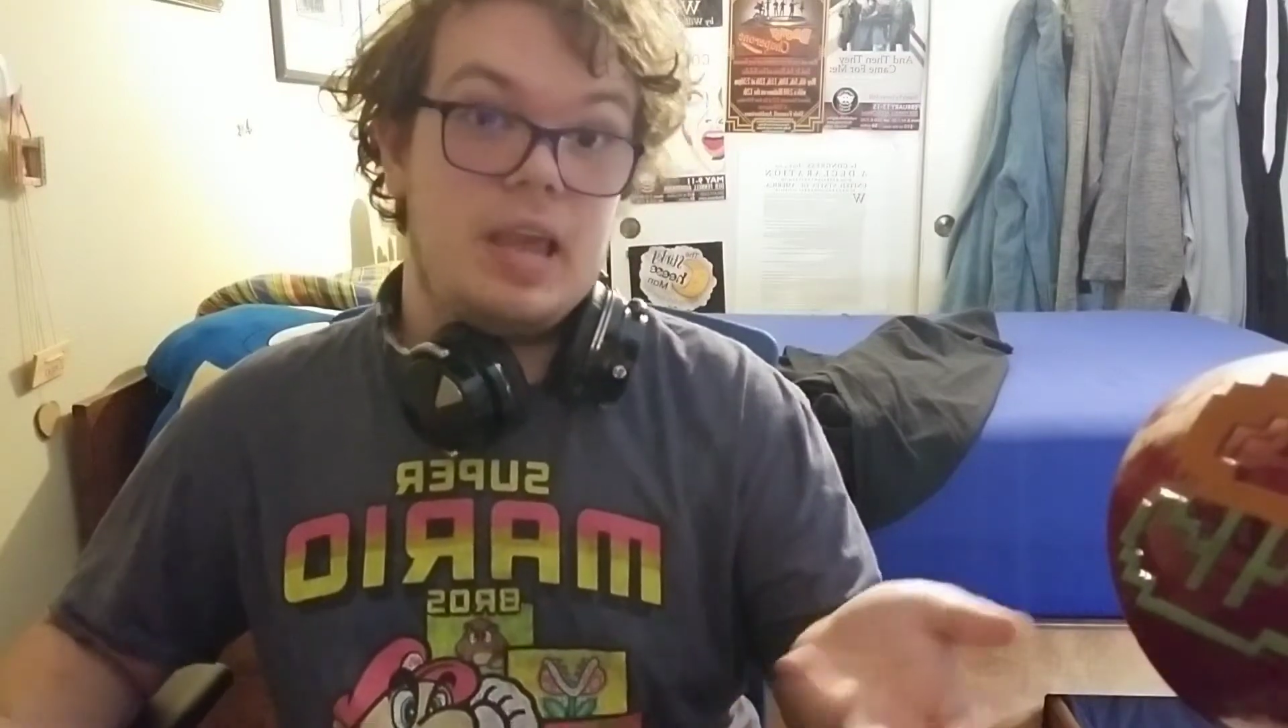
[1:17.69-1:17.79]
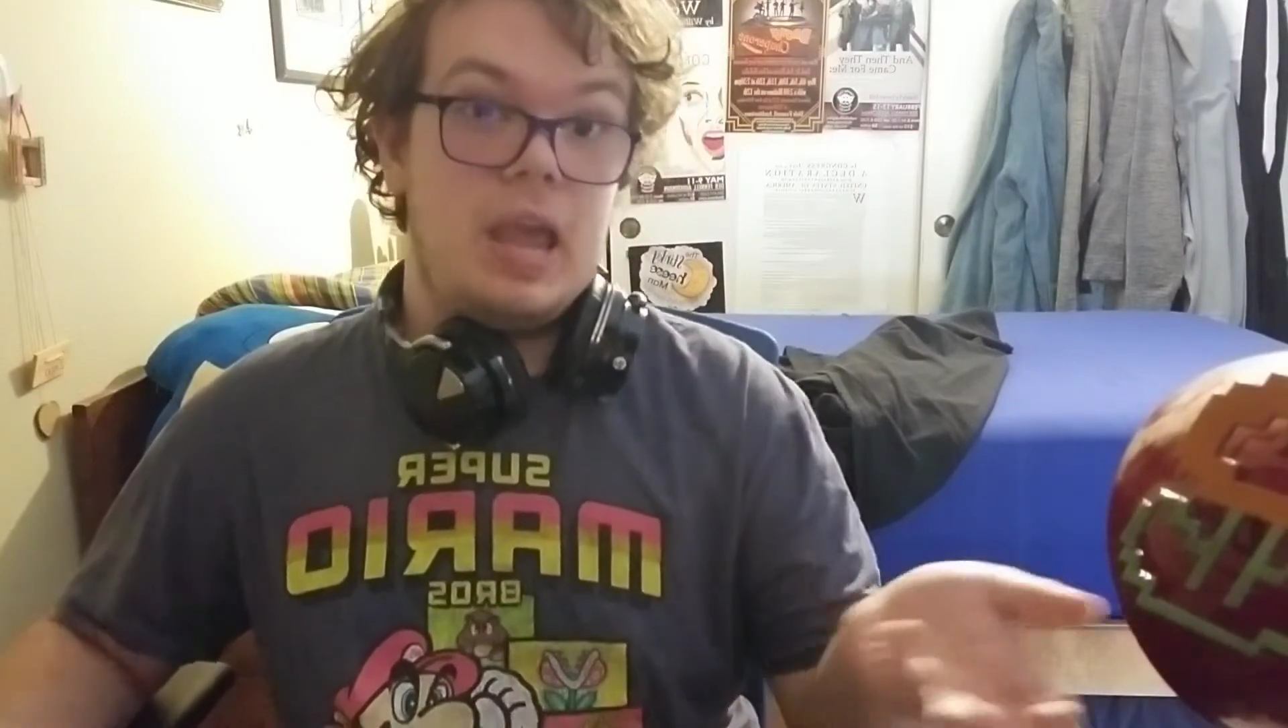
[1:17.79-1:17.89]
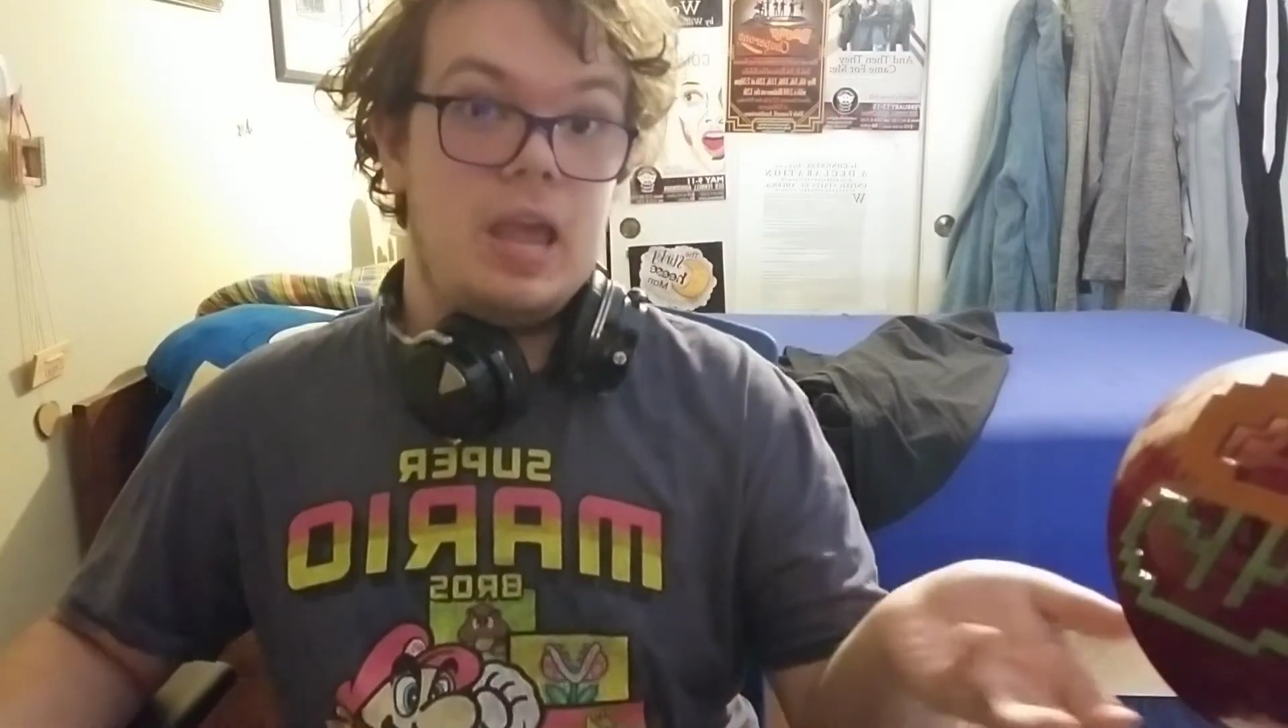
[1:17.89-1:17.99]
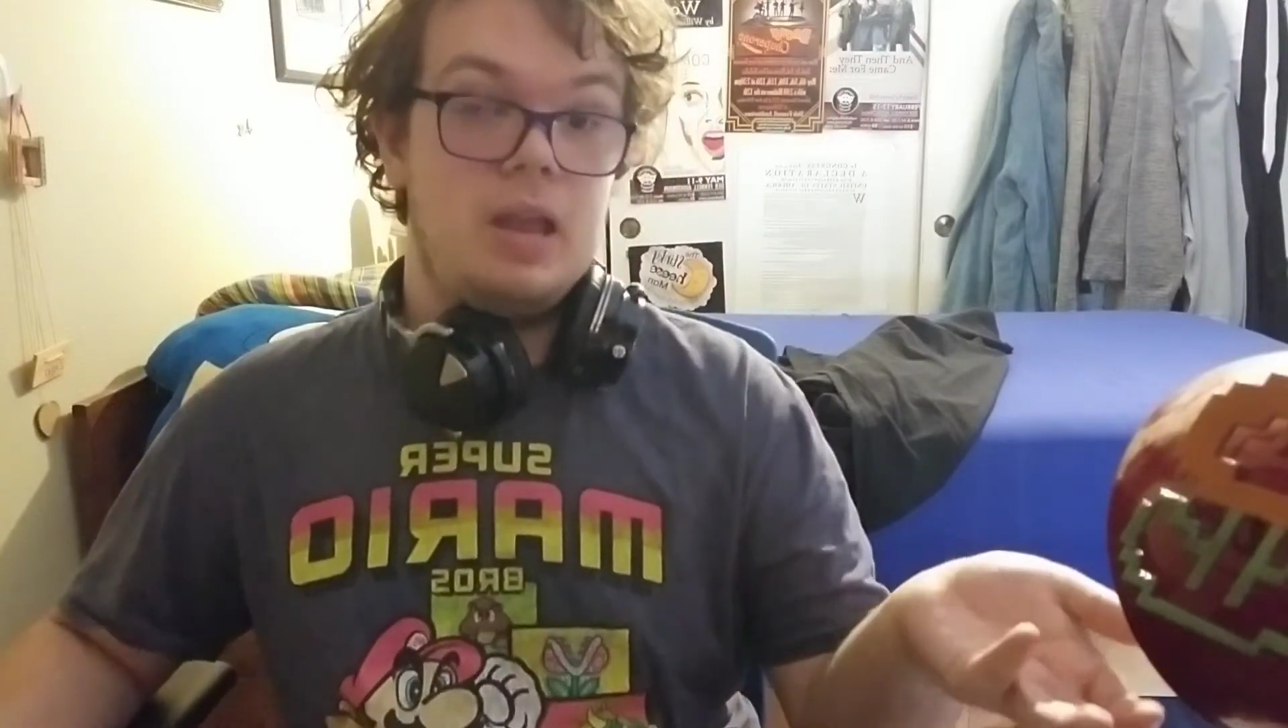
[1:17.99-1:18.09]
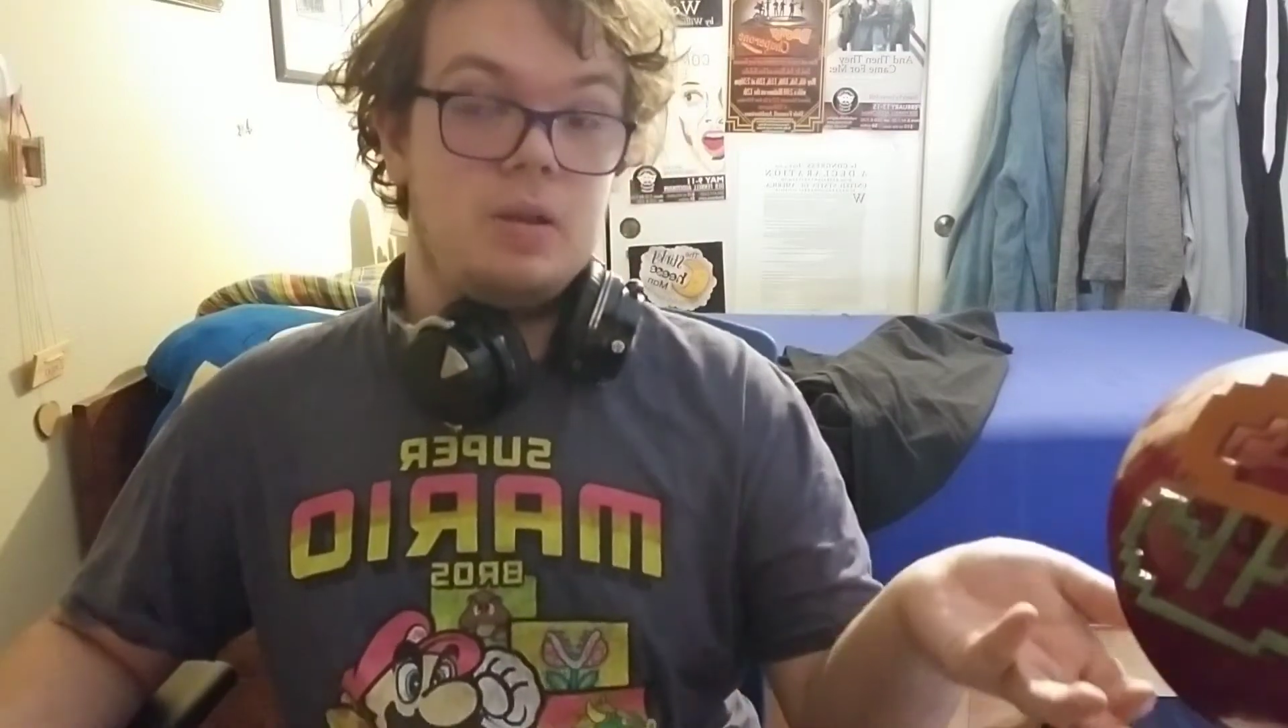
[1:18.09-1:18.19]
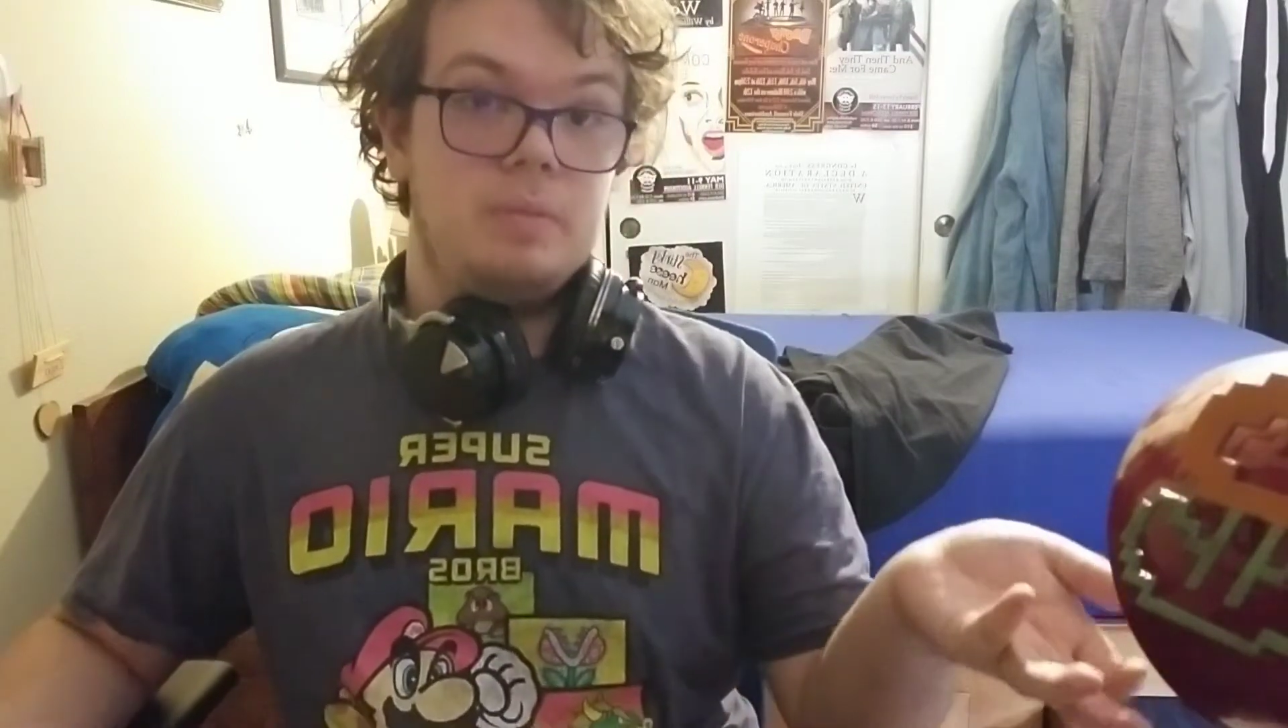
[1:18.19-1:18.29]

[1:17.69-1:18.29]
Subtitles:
in